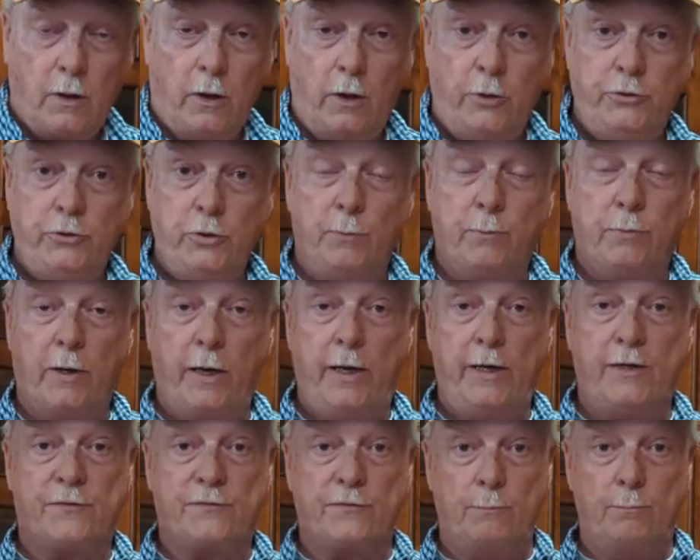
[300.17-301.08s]
onion
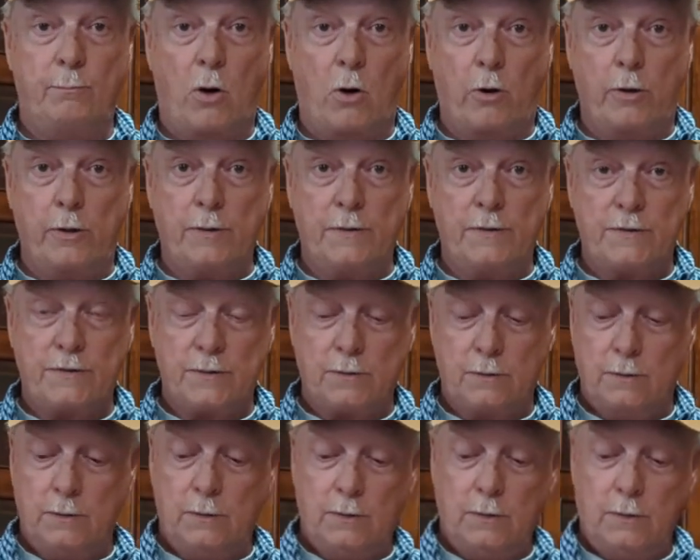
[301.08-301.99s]
plants from
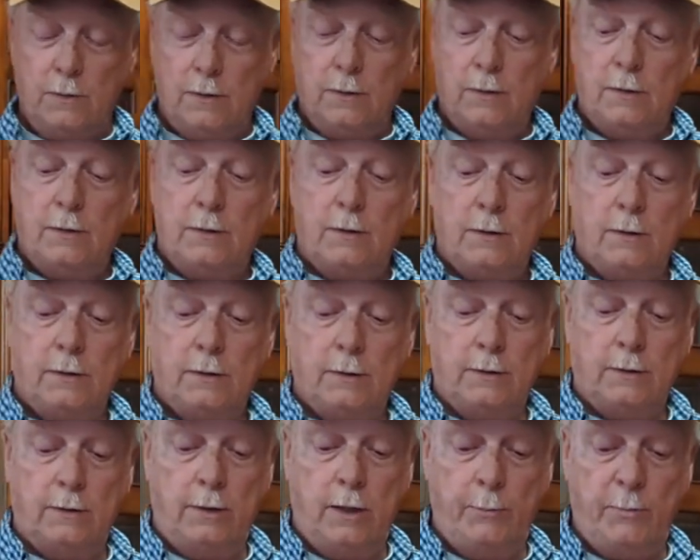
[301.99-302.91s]
Martin's,
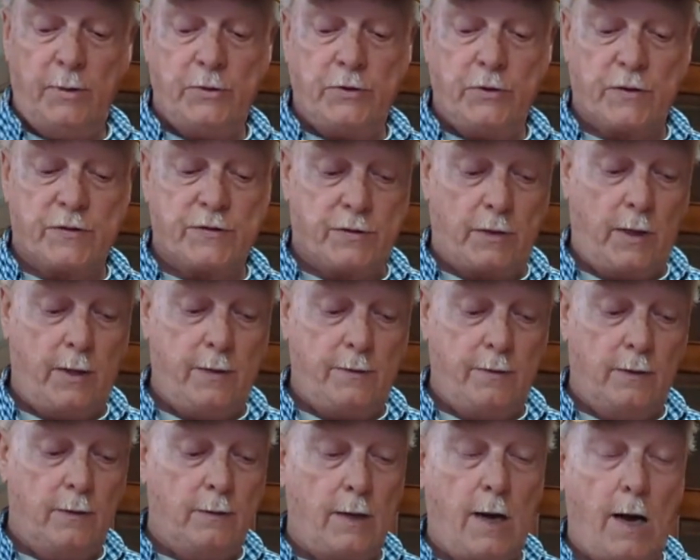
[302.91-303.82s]
let me just say
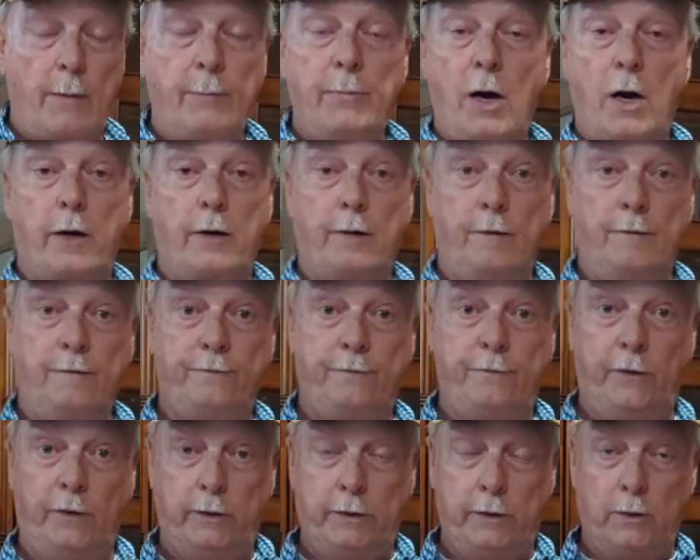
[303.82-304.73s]
that I'm not an
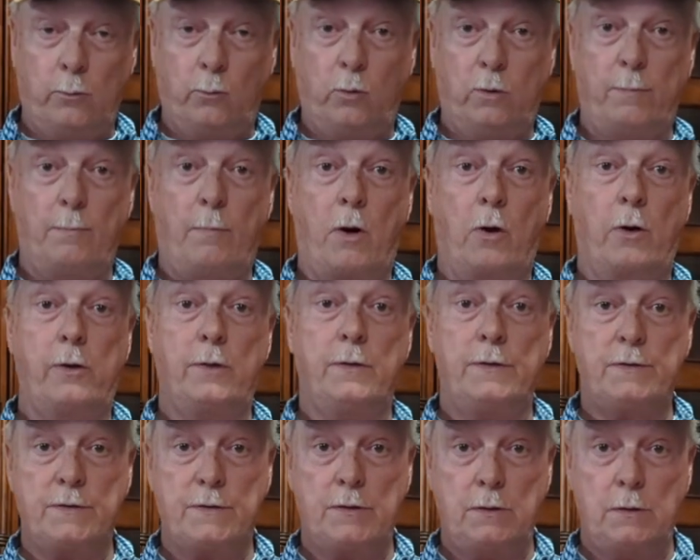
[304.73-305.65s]
affiliate with
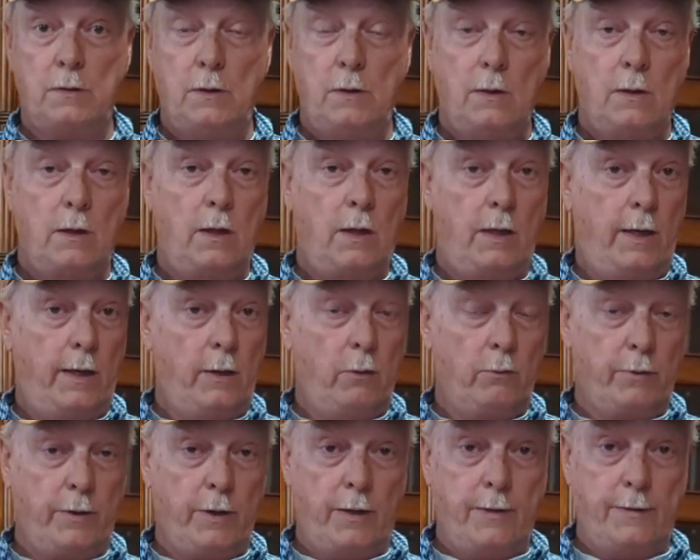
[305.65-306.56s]
Martin's. I
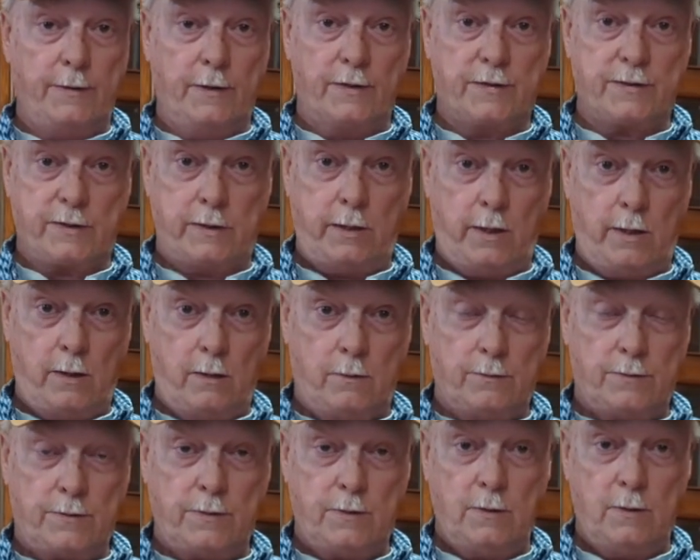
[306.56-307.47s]
don't get a
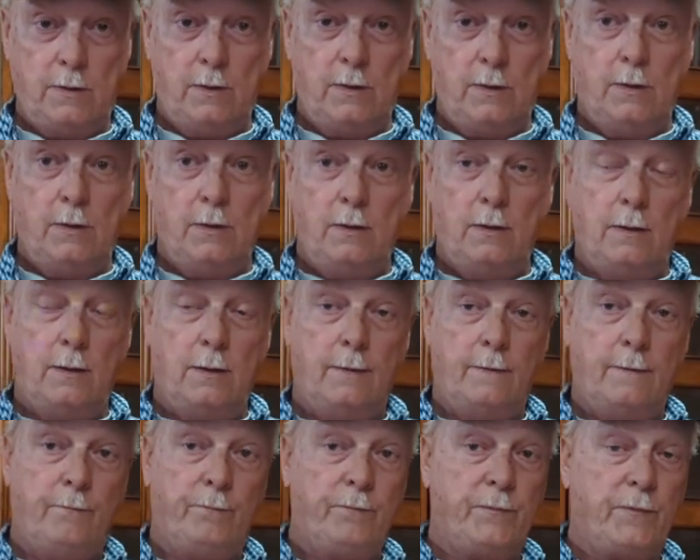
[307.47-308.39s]
discount.
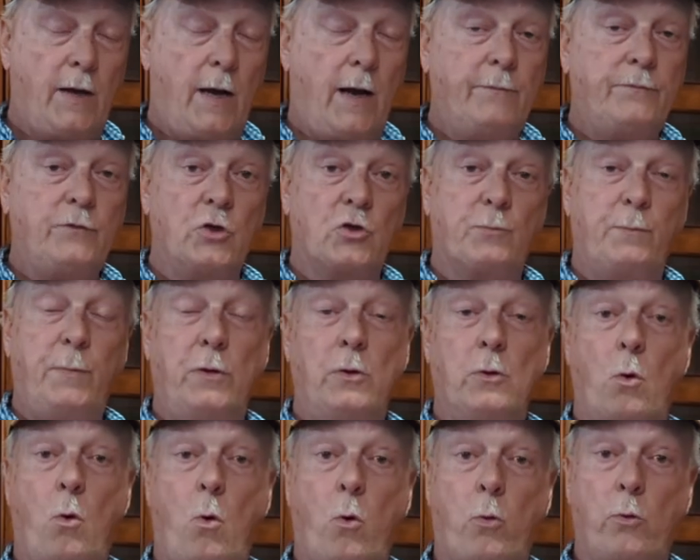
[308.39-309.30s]
I've just
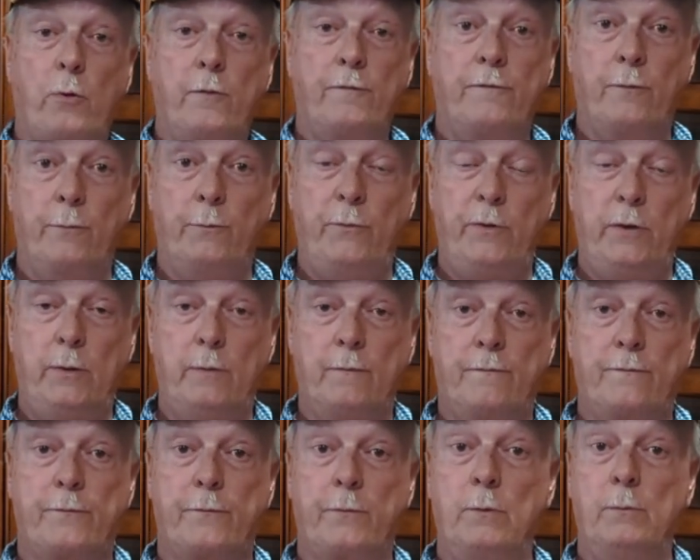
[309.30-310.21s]
been ordering from
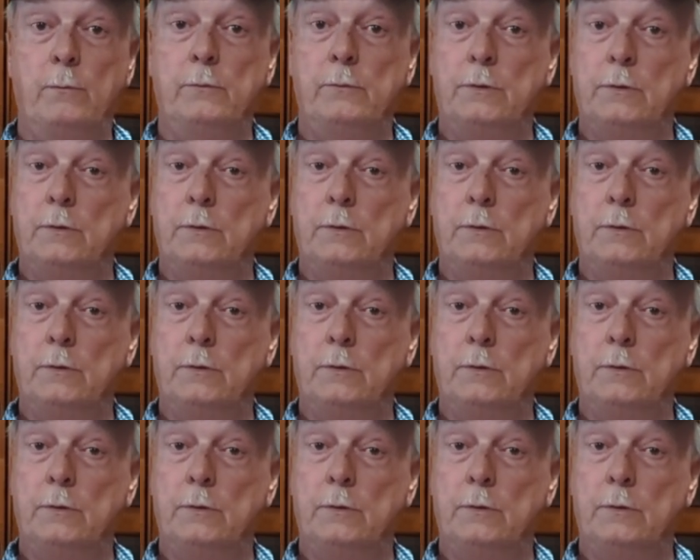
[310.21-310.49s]
them for